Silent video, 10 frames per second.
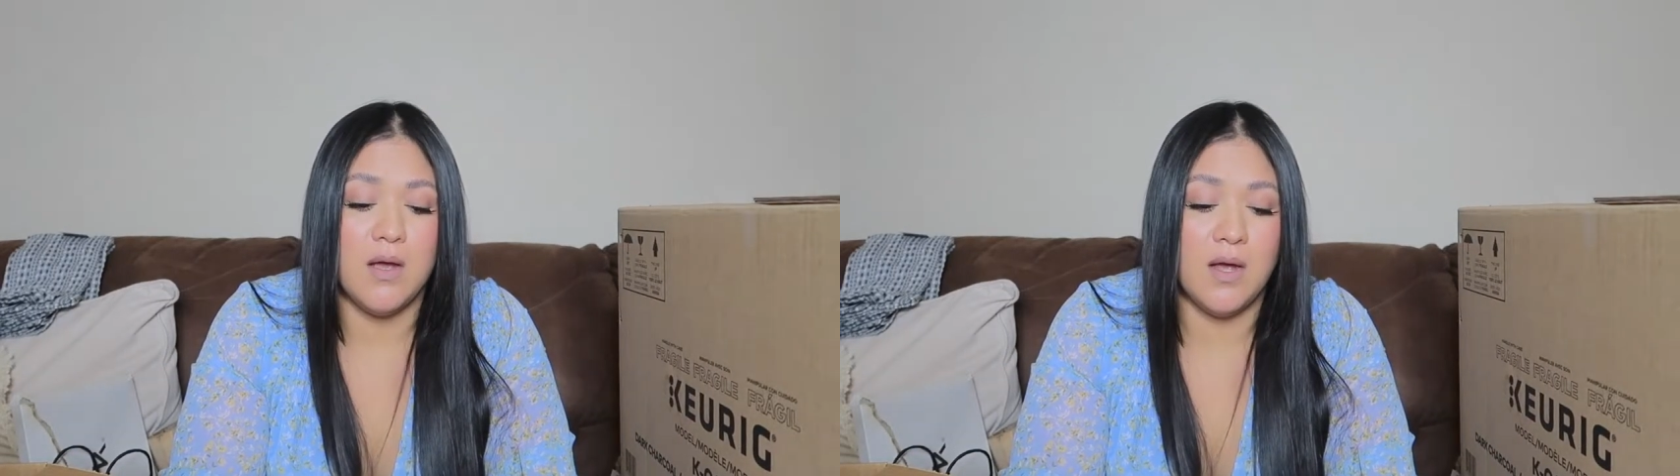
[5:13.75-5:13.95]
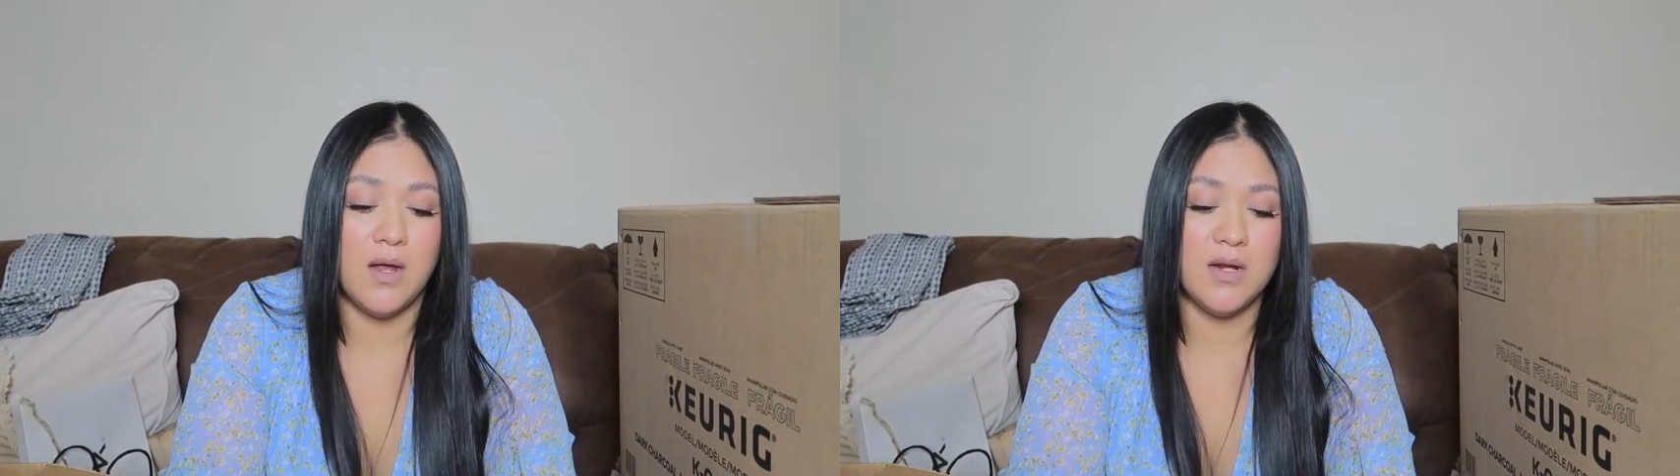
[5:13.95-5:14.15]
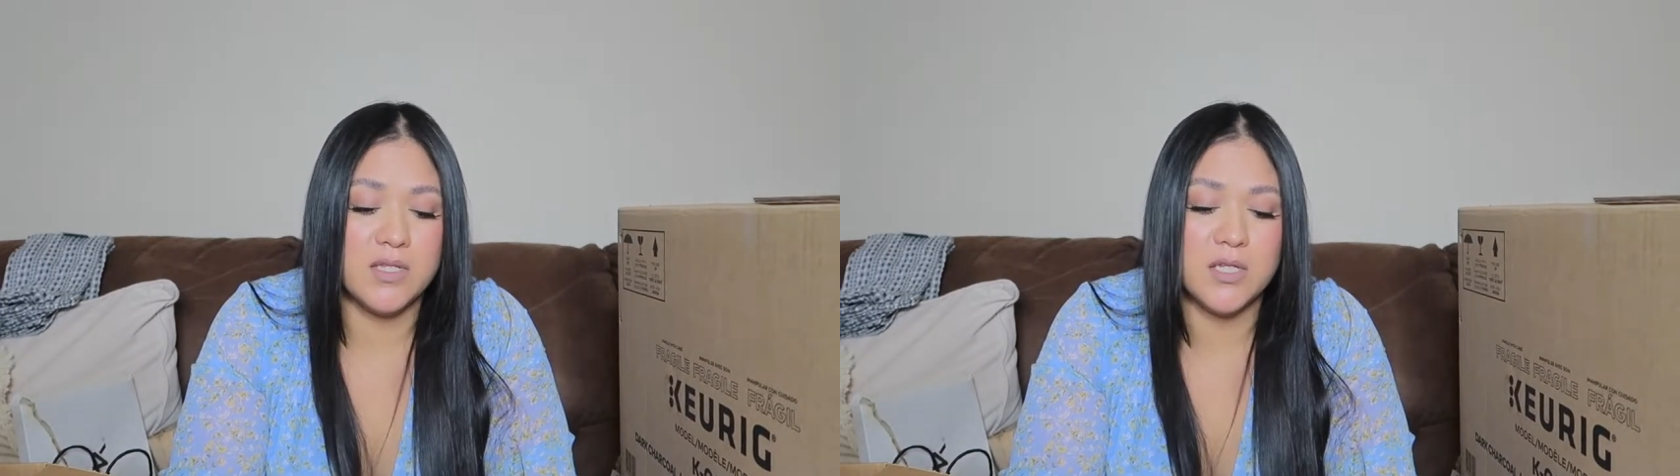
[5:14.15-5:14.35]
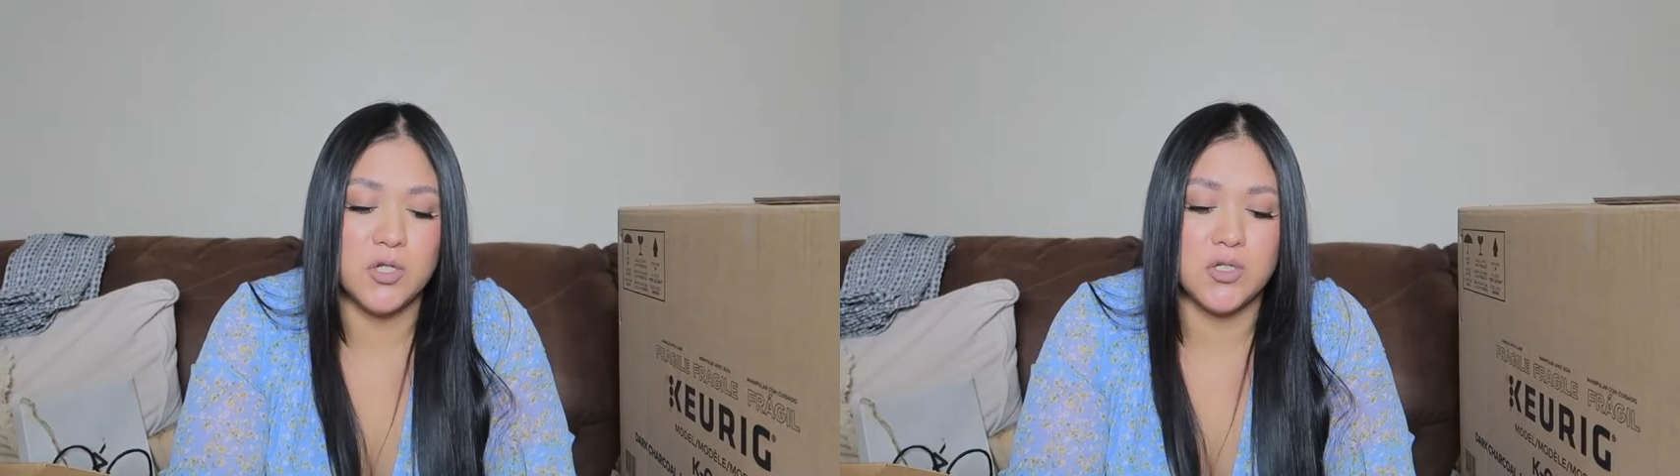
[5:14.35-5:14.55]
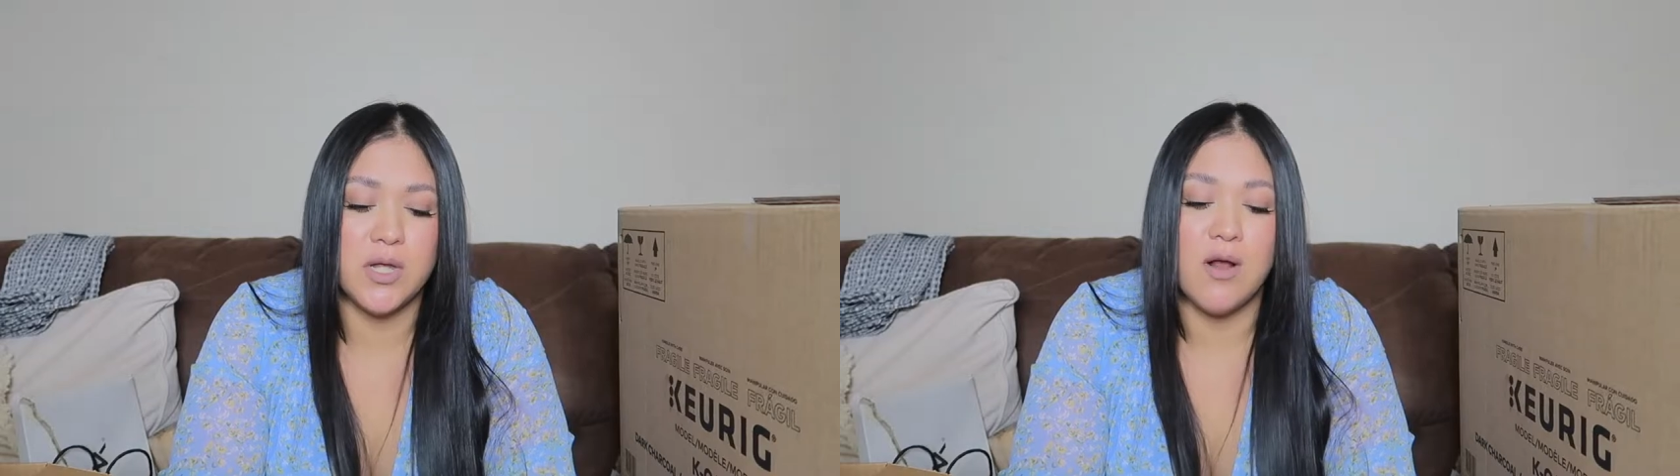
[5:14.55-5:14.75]
This is
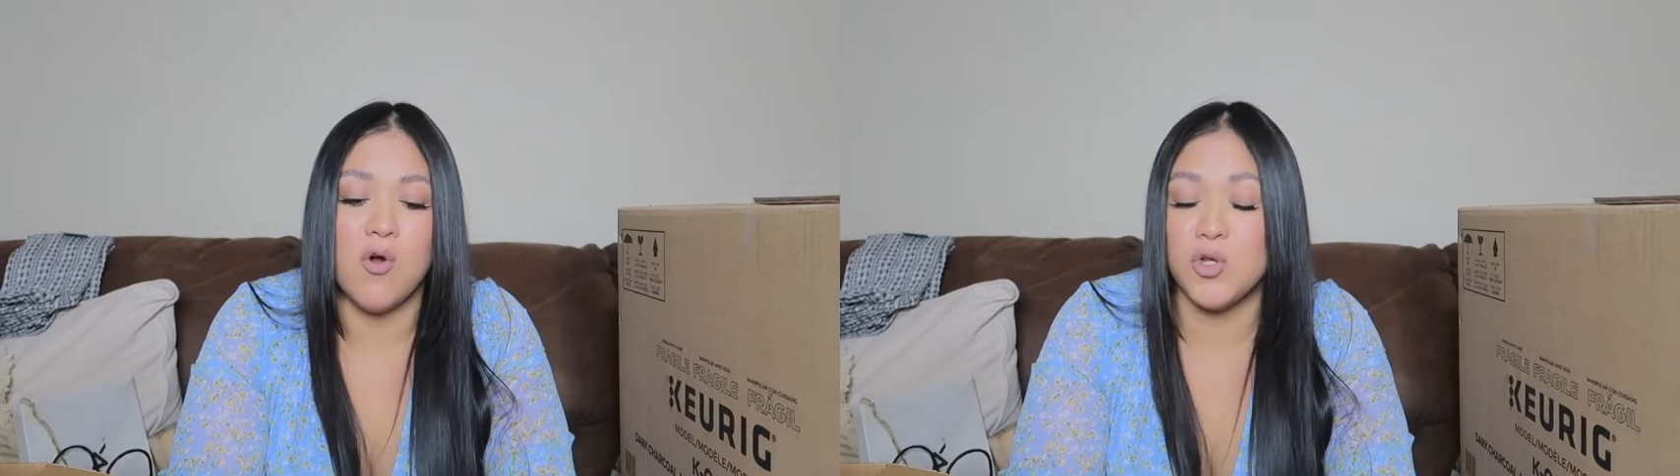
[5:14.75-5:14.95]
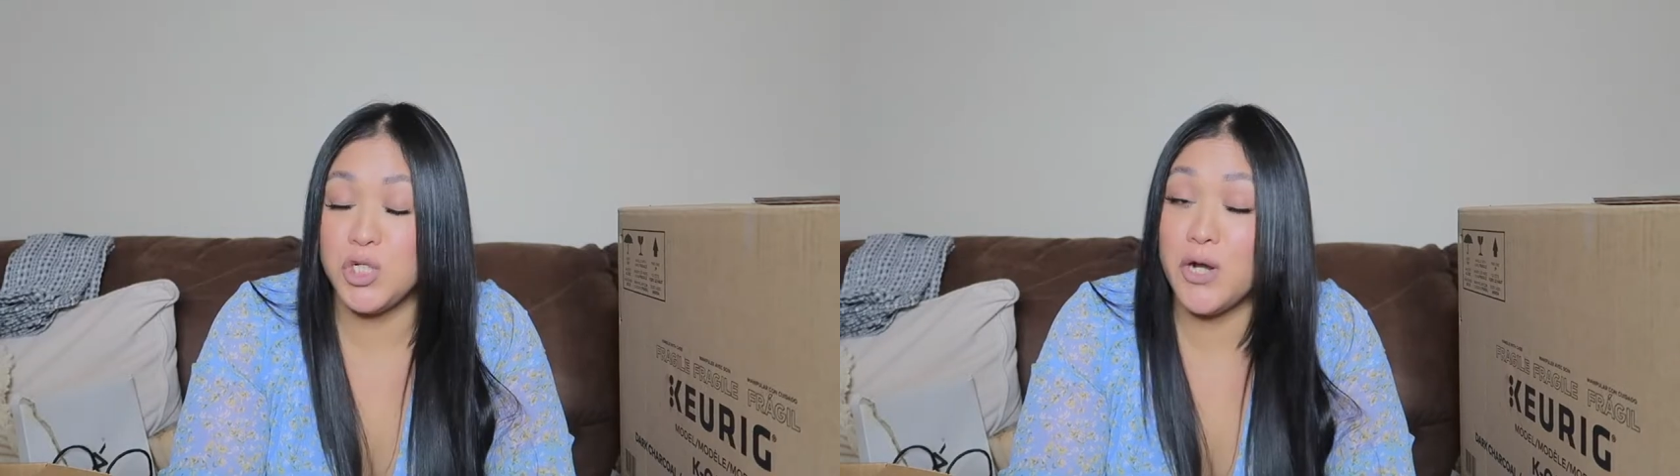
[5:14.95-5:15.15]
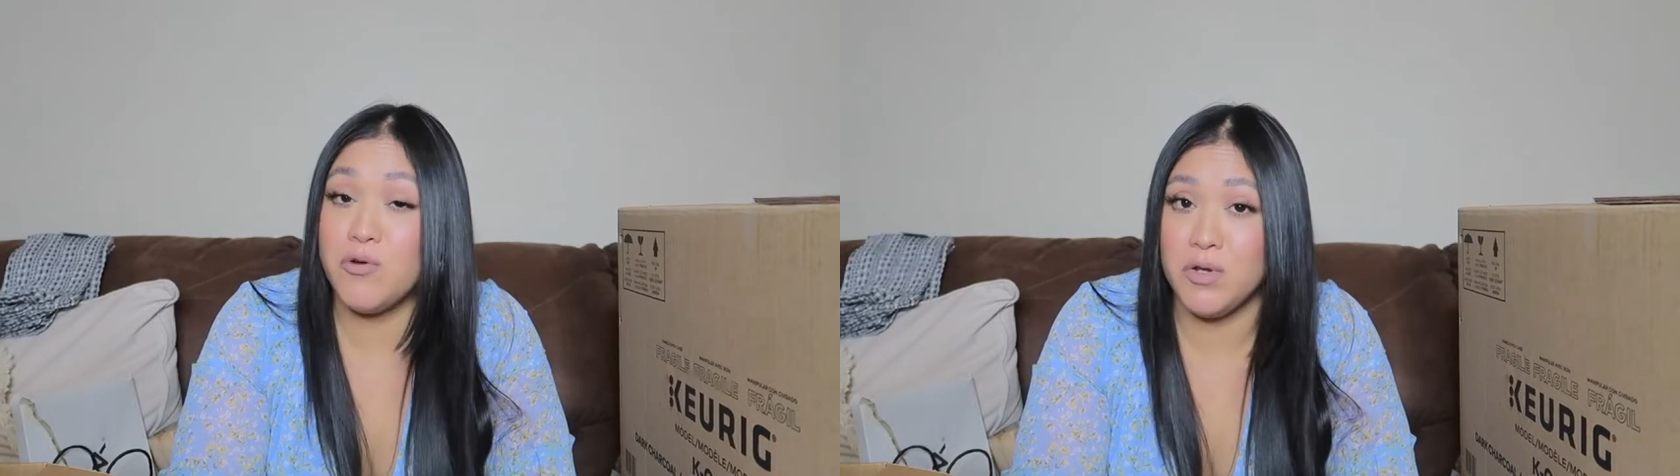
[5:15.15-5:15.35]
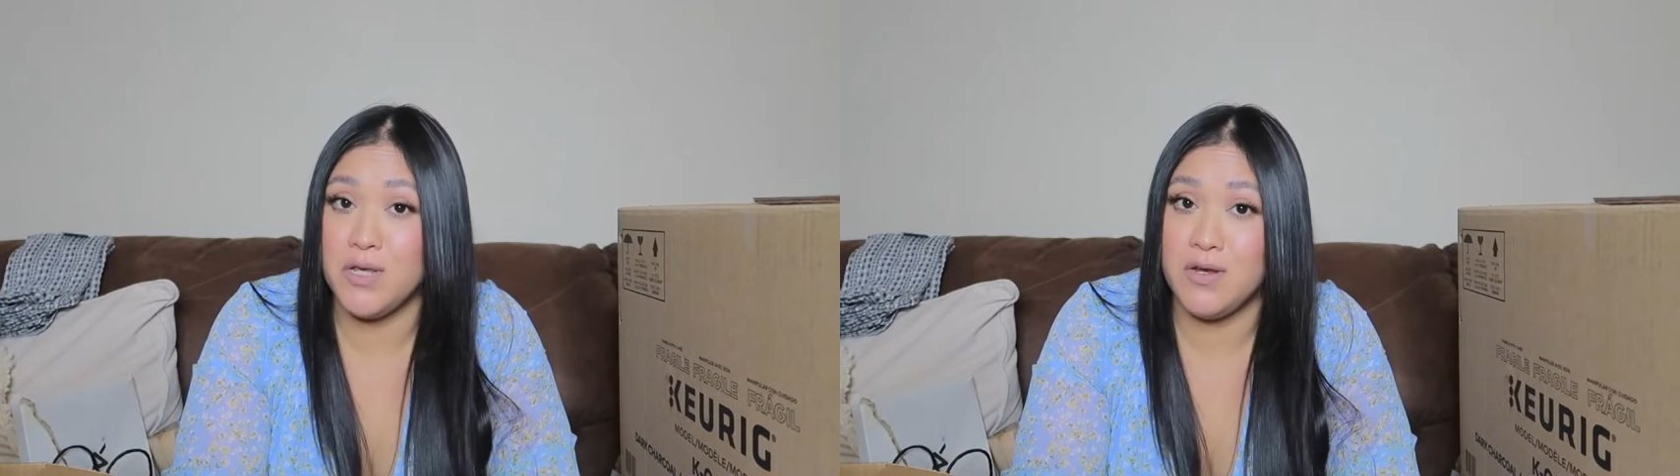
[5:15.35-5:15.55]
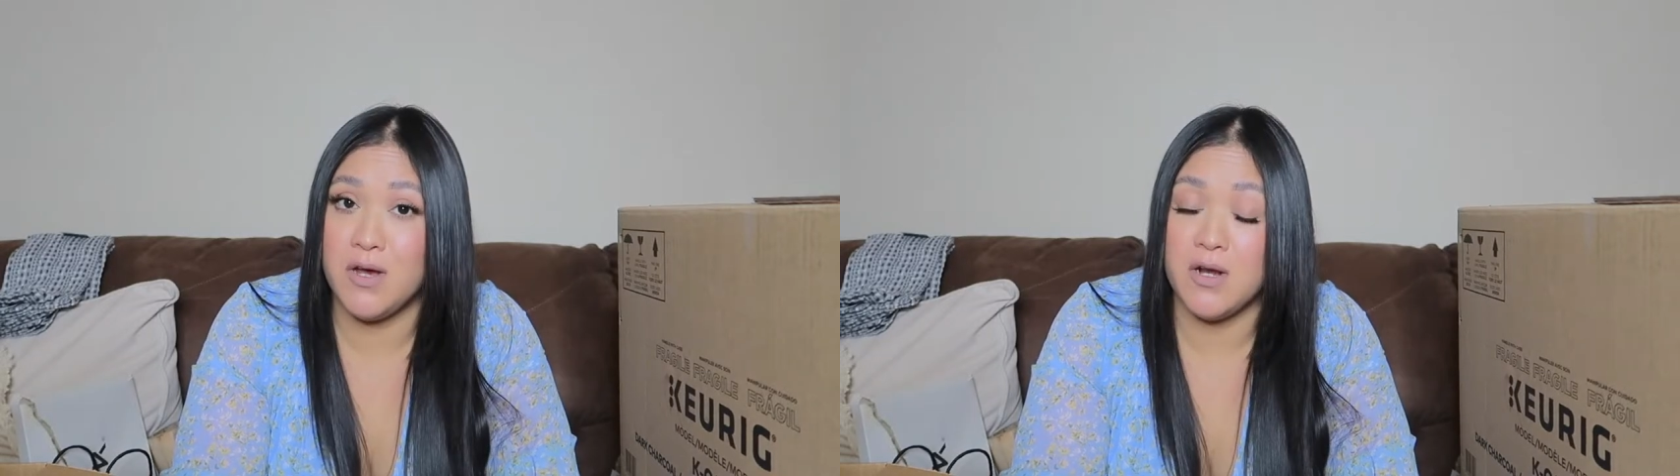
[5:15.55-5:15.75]
just a concha
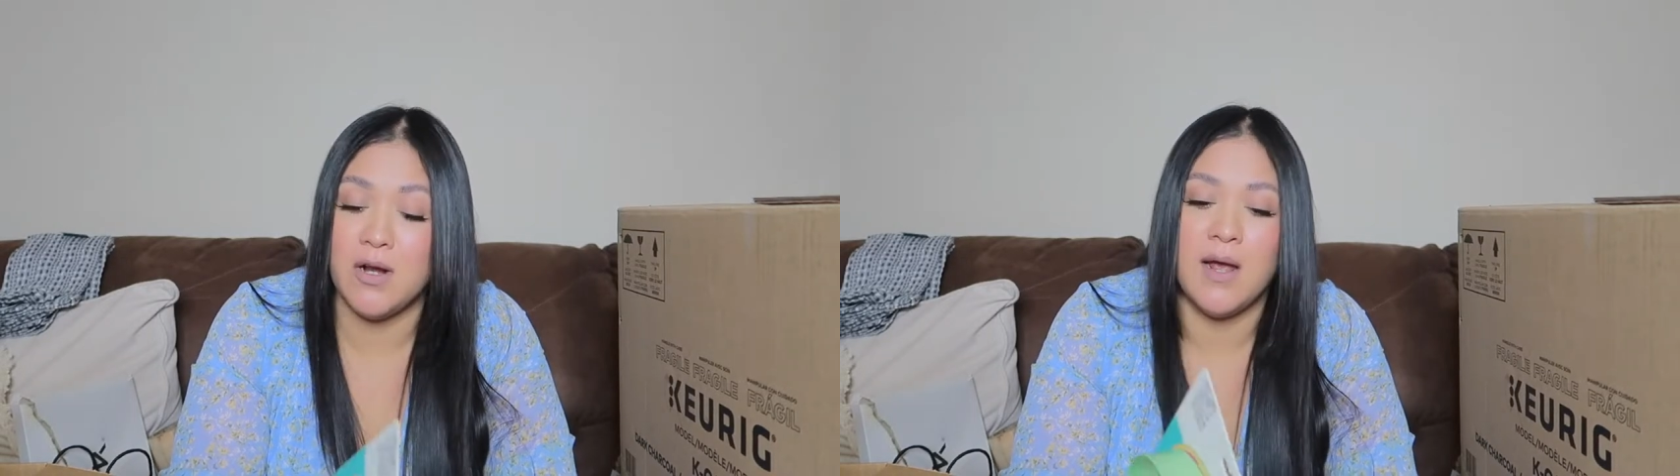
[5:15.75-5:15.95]
cookie cutter.